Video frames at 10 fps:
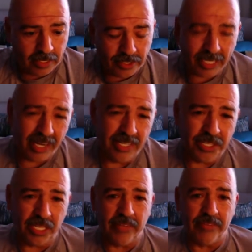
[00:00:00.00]
you kind of
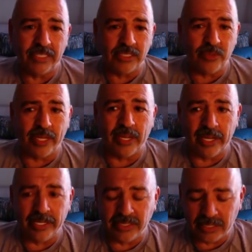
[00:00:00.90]
think of it this way,
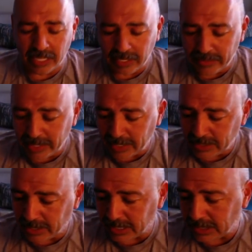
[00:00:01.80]
guys. Think of it as
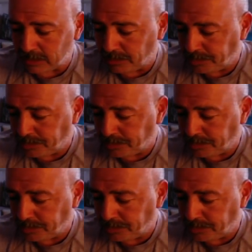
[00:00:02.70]
this.